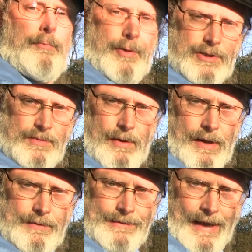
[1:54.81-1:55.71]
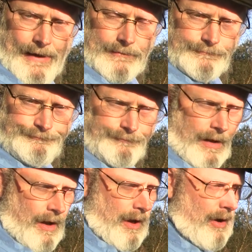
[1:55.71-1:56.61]
push the button down.
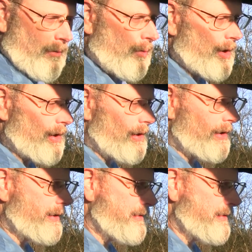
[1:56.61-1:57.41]
We're going